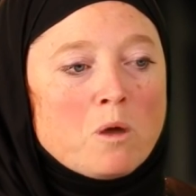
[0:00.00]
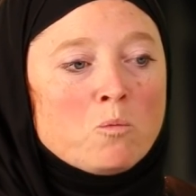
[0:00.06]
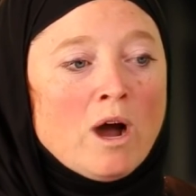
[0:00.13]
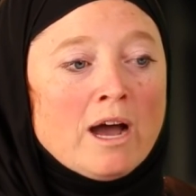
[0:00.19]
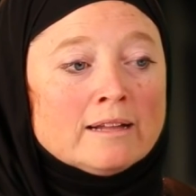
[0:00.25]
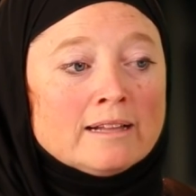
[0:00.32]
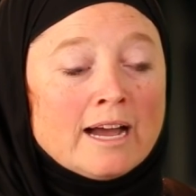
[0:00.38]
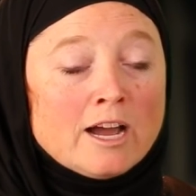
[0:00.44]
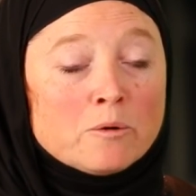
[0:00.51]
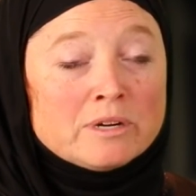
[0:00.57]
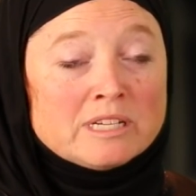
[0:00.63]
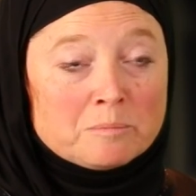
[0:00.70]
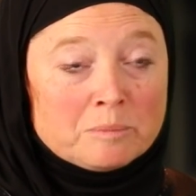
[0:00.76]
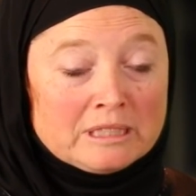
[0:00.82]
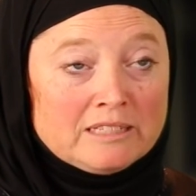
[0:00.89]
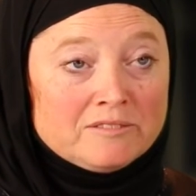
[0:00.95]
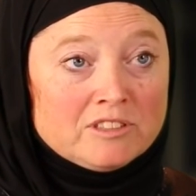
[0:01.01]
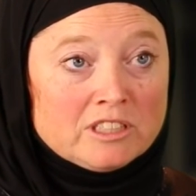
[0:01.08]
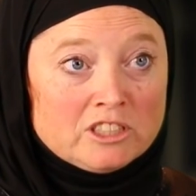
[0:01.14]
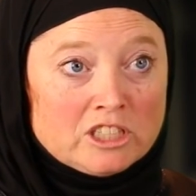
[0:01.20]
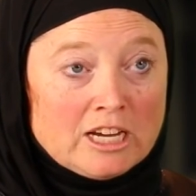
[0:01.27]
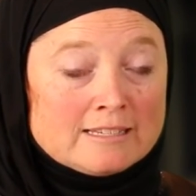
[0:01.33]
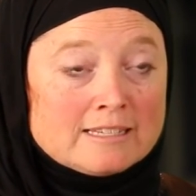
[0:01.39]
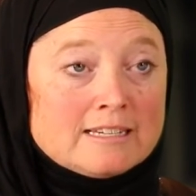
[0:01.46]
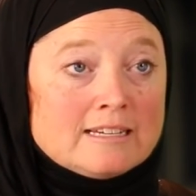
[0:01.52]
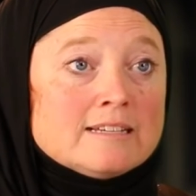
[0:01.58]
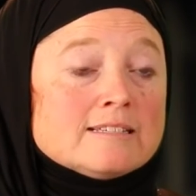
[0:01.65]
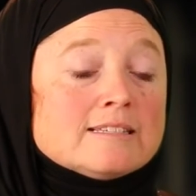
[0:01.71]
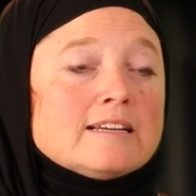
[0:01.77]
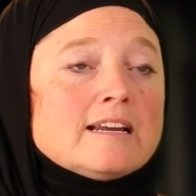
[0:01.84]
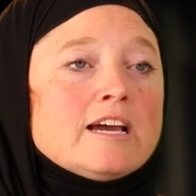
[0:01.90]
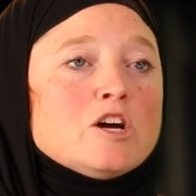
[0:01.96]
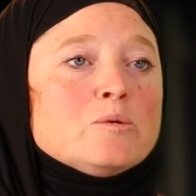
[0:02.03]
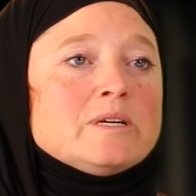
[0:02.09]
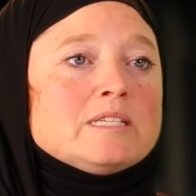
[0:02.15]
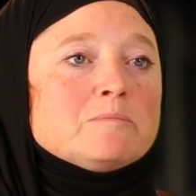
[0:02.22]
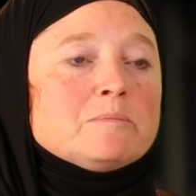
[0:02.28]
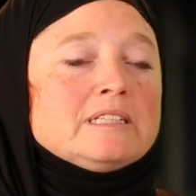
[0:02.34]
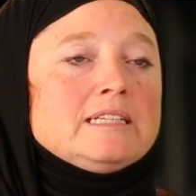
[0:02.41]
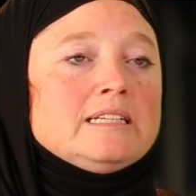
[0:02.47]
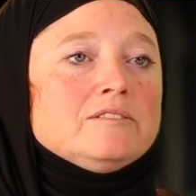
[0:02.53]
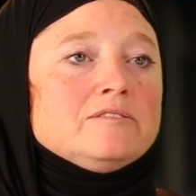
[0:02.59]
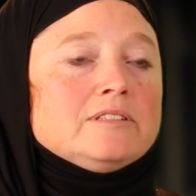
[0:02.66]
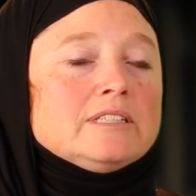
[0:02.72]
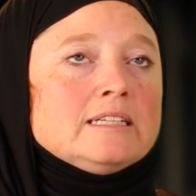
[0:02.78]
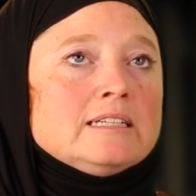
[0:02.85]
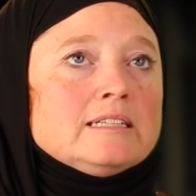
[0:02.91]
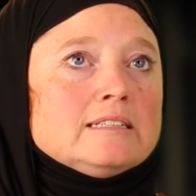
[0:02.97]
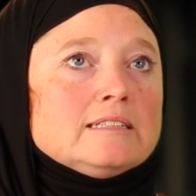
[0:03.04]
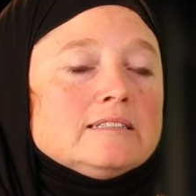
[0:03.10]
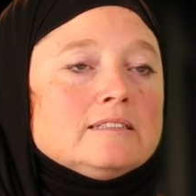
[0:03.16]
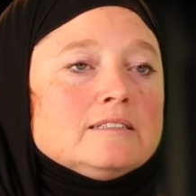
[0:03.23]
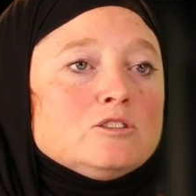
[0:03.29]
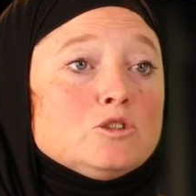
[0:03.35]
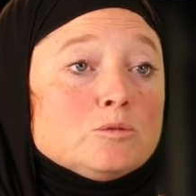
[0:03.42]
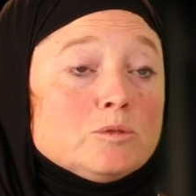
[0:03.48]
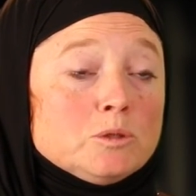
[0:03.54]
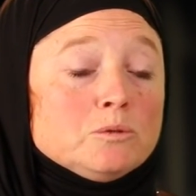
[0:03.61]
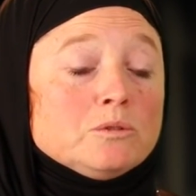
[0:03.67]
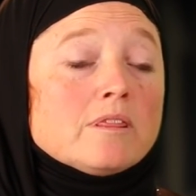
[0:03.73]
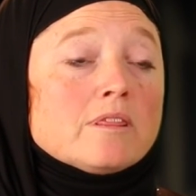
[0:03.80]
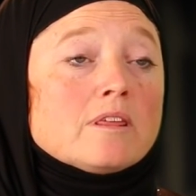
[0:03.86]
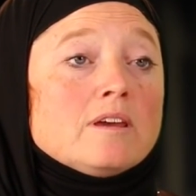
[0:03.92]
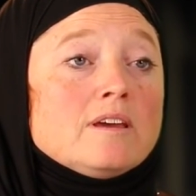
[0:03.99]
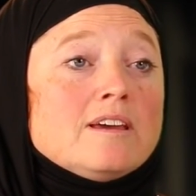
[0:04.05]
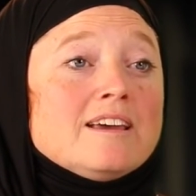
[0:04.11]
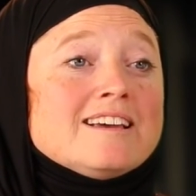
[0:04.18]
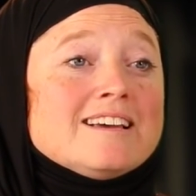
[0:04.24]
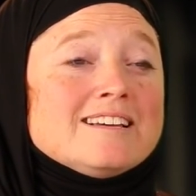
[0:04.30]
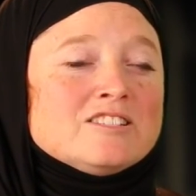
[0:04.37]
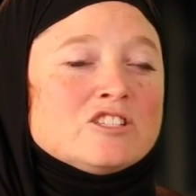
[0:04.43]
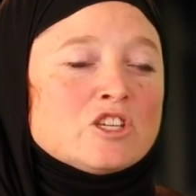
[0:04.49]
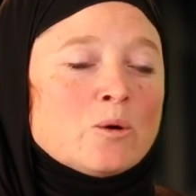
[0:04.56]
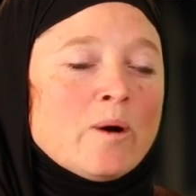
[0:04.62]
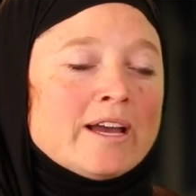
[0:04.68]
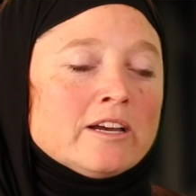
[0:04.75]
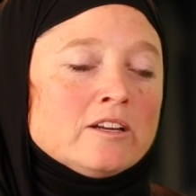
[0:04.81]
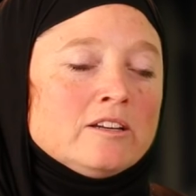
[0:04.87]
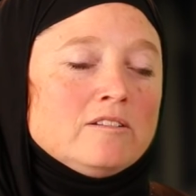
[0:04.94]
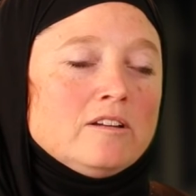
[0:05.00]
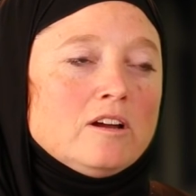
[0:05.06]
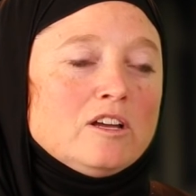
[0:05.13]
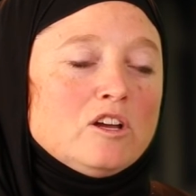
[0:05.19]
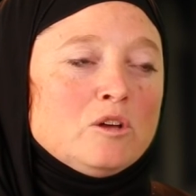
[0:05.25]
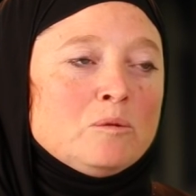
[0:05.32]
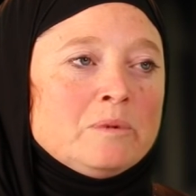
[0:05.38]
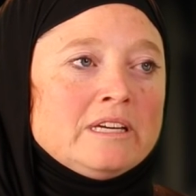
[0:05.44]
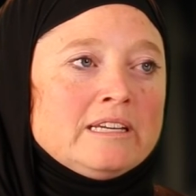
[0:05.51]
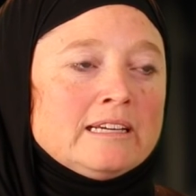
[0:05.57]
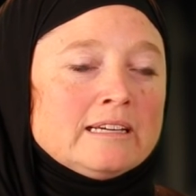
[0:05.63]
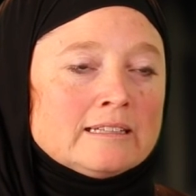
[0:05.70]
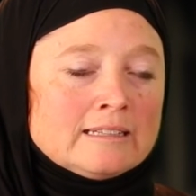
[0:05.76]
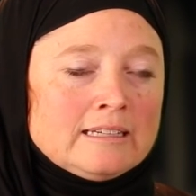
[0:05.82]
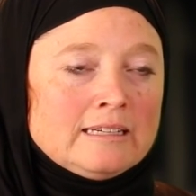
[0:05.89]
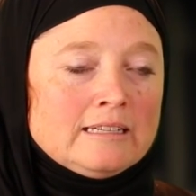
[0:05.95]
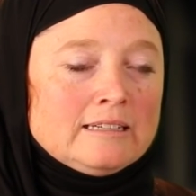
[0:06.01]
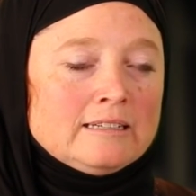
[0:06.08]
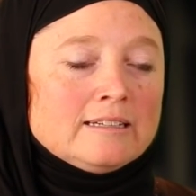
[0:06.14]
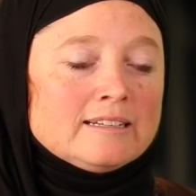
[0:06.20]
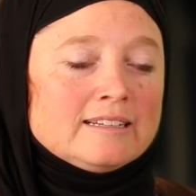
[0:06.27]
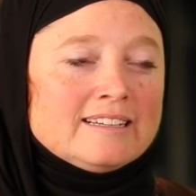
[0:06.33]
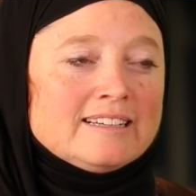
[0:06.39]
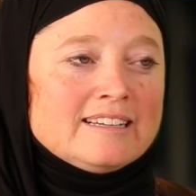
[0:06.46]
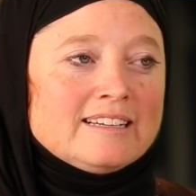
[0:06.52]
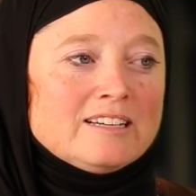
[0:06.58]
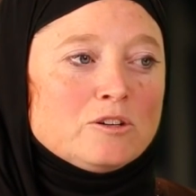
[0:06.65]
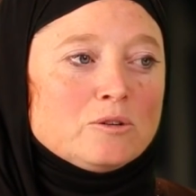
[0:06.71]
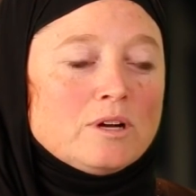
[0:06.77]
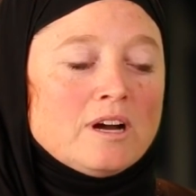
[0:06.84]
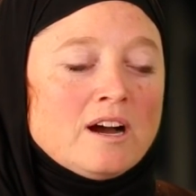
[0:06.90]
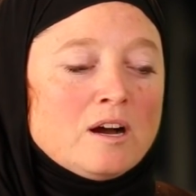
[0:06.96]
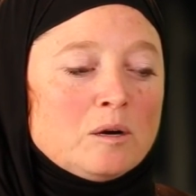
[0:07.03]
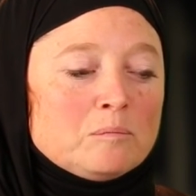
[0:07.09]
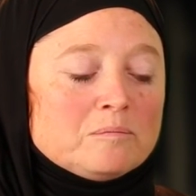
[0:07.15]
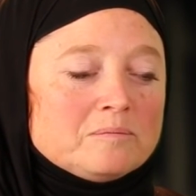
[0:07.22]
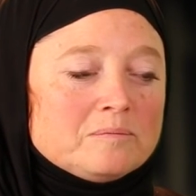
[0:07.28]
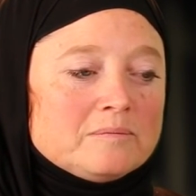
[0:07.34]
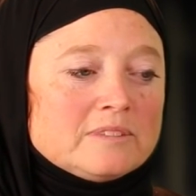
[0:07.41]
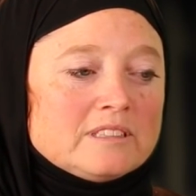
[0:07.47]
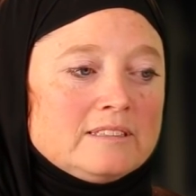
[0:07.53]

while I always believed in justice and I always believed in truth, and so I could immediately, um,